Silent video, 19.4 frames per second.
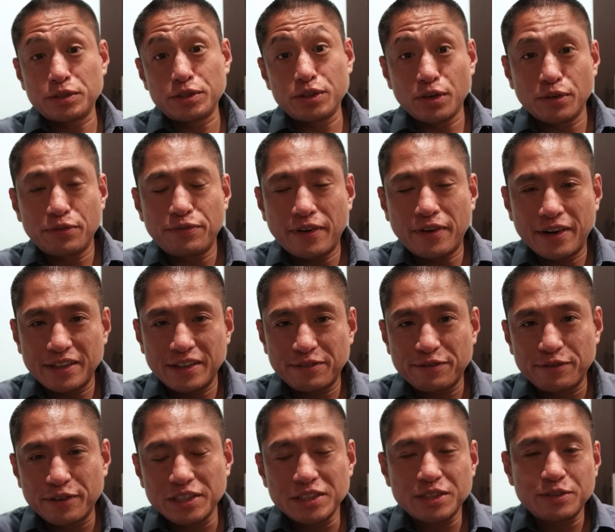So far, the
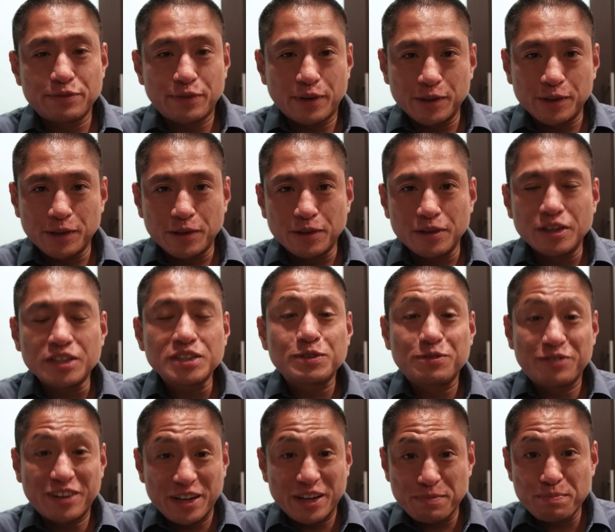first photo looks
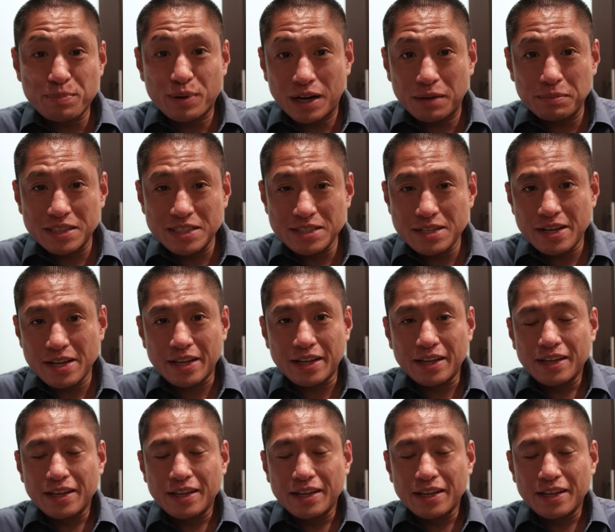very promising.